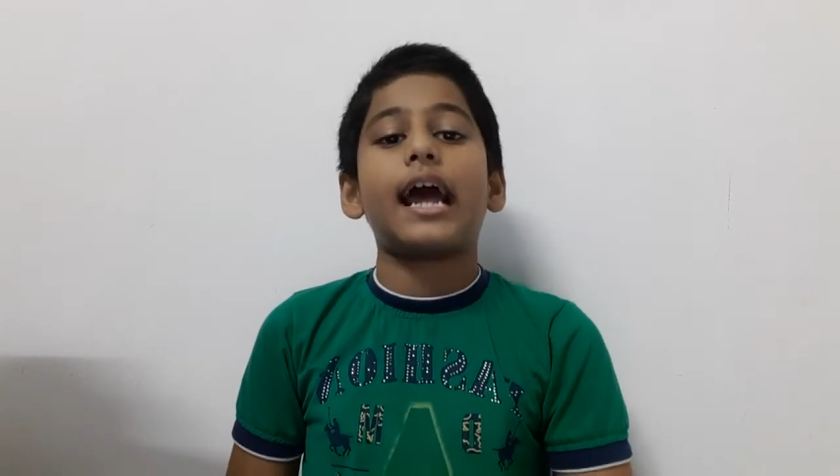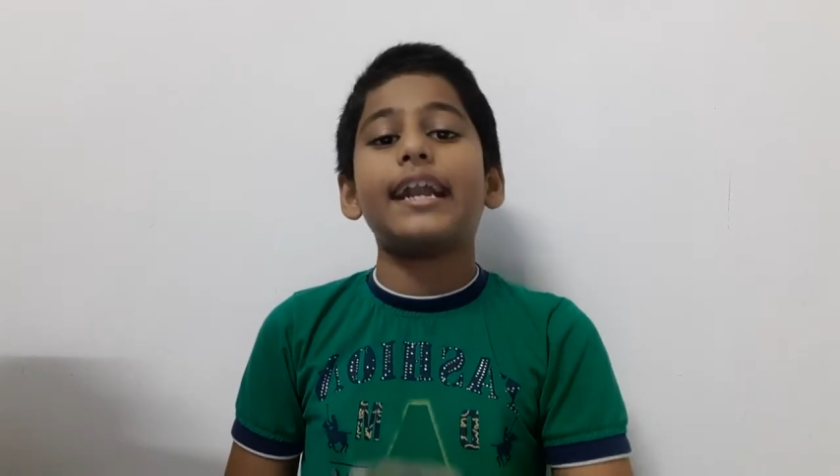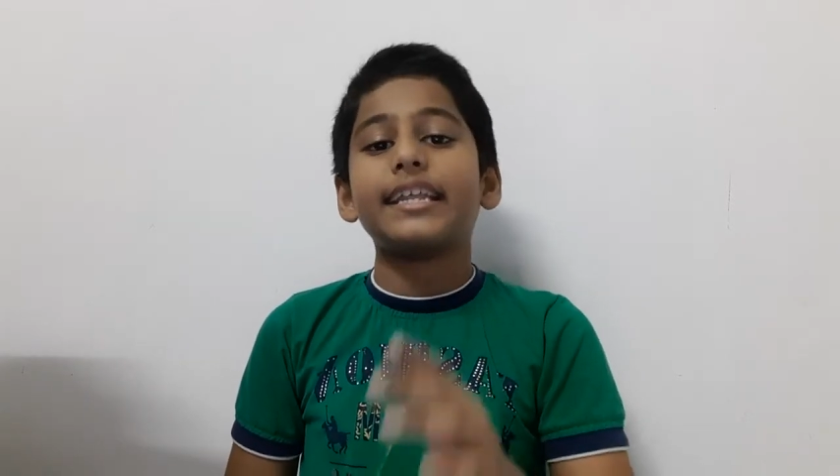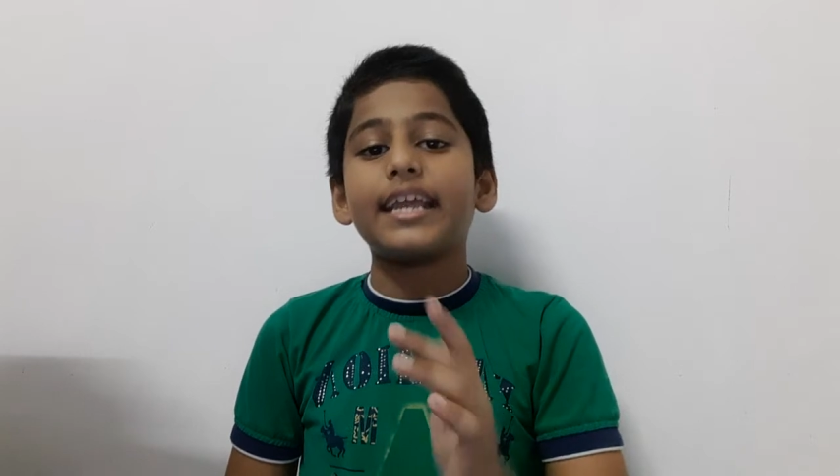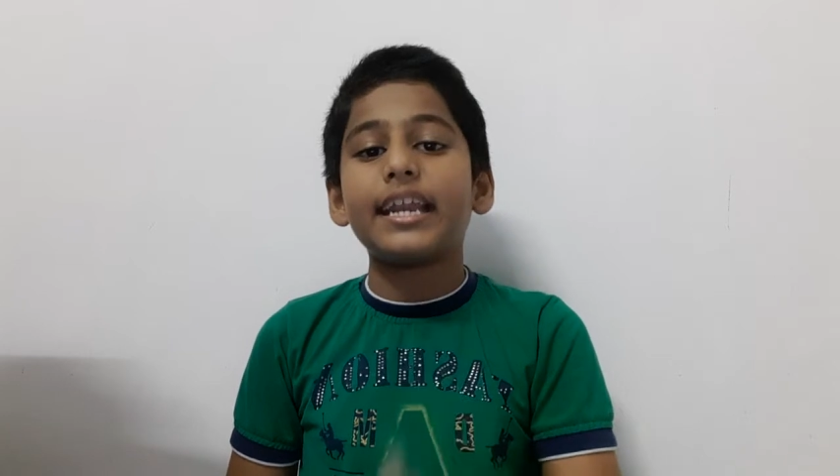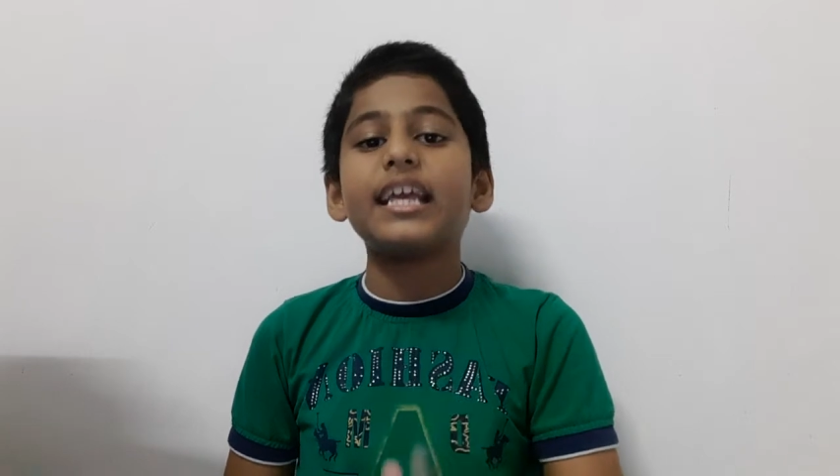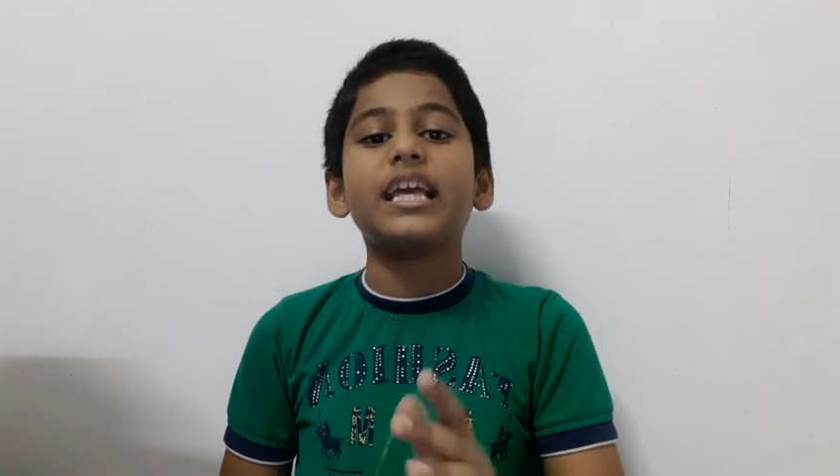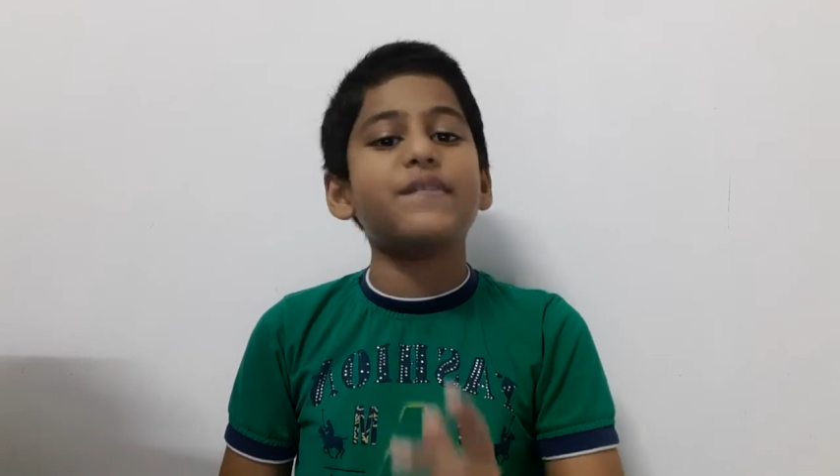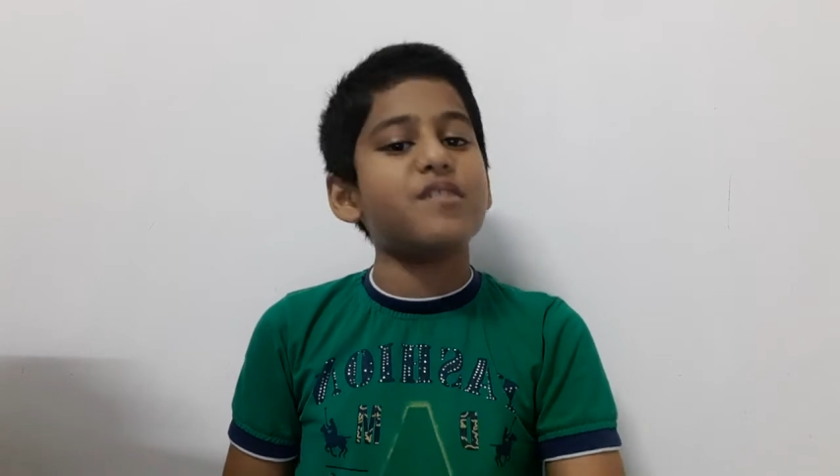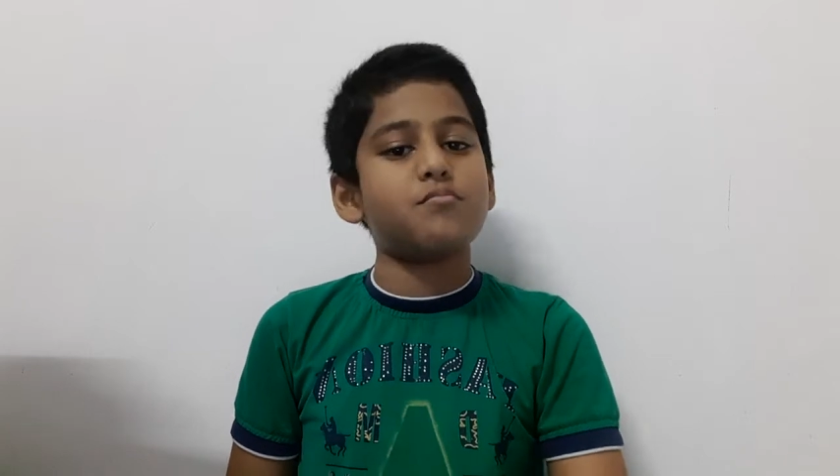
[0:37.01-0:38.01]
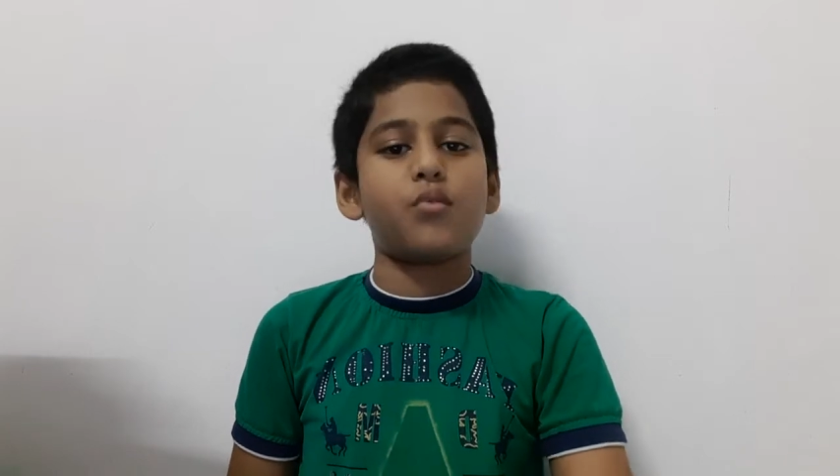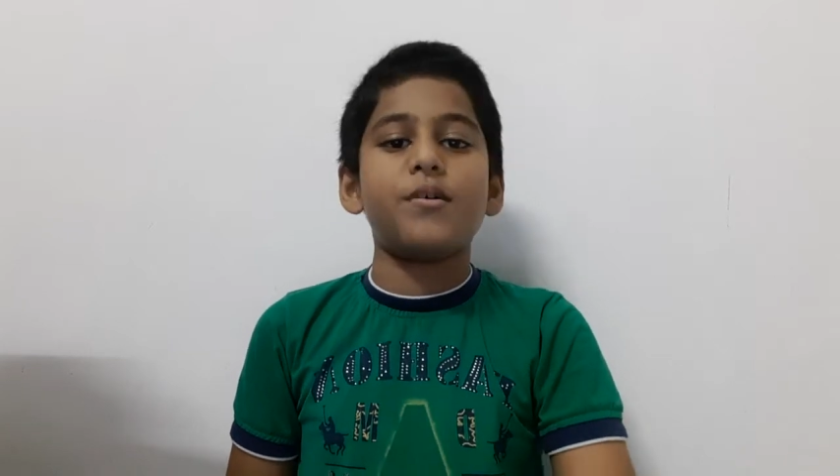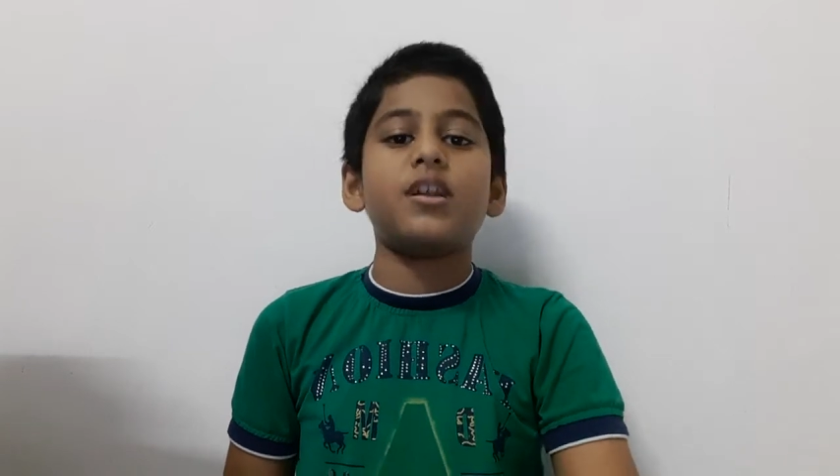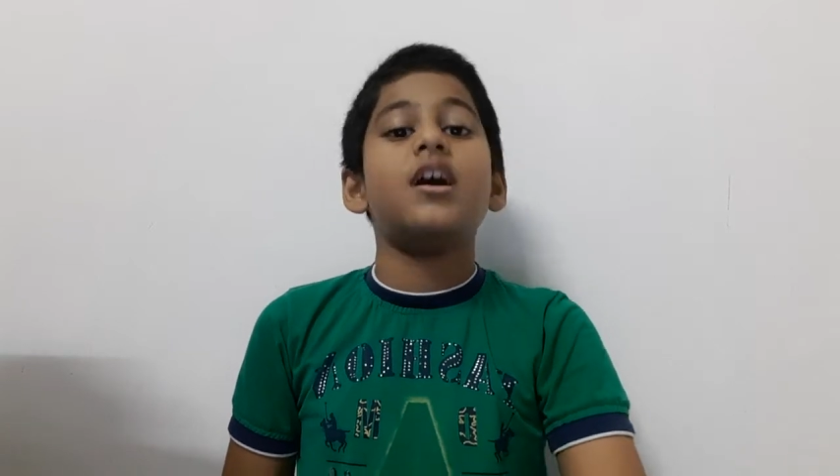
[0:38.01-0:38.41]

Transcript: at any given moment,